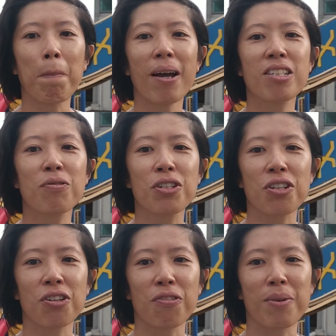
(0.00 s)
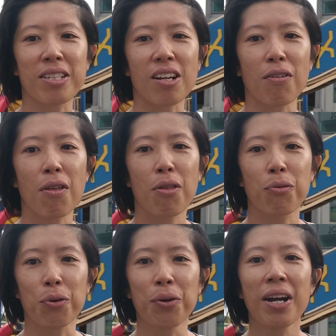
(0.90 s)
best version of myself
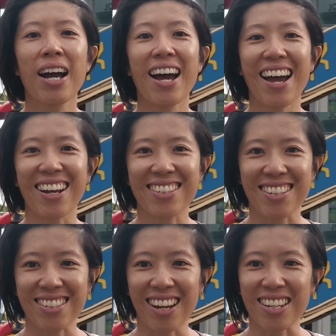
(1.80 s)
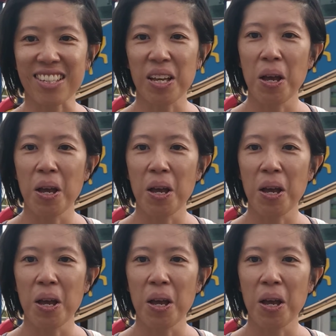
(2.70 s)
through exercise.